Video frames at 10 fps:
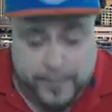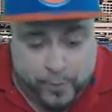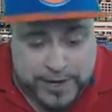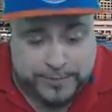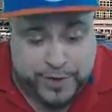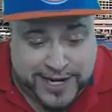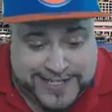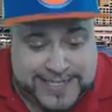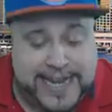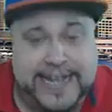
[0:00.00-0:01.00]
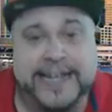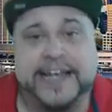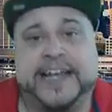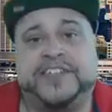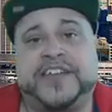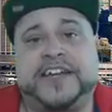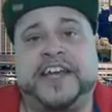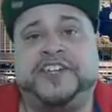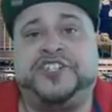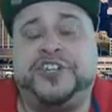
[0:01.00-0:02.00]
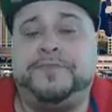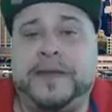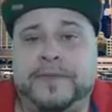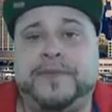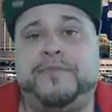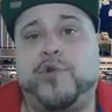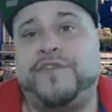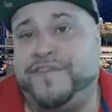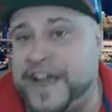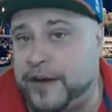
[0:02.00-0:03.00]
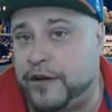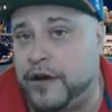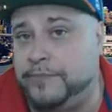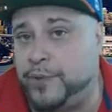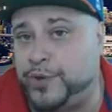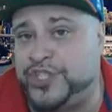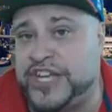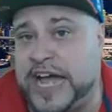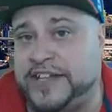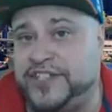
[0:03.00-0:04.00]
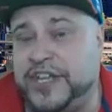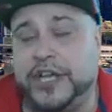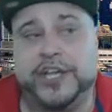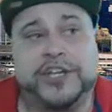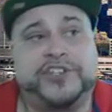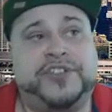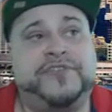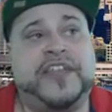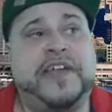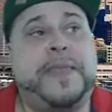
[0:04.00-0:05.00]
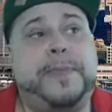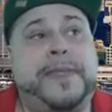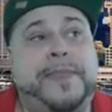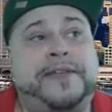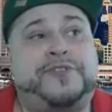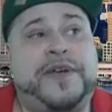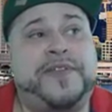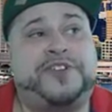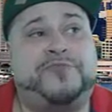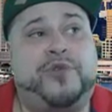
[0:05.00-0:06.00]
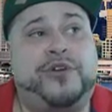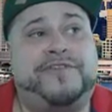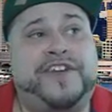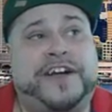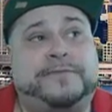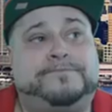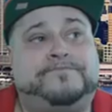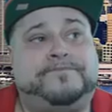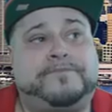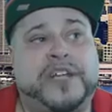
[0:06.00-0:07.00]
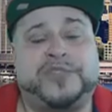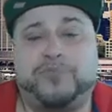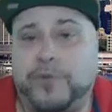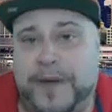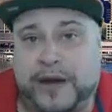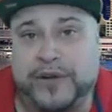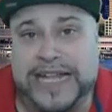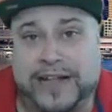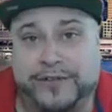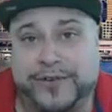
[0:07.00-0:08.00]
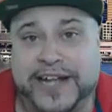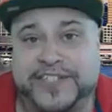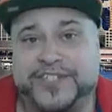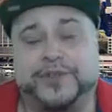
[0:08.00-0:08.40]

But what I'm trying to say is that it should maybe be more fair on both sides. So then this way there's more of it's more parallel, right?